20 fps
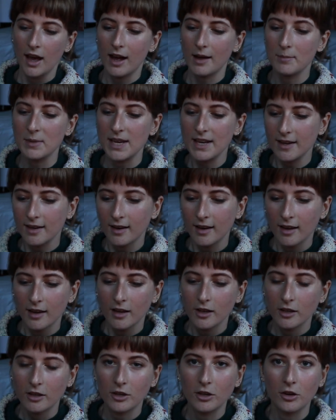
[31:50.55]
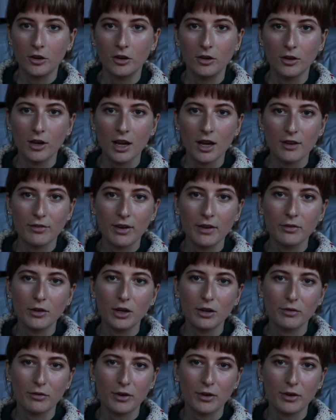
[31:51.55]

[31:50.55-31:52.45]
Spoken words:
I mean, you know, if I've got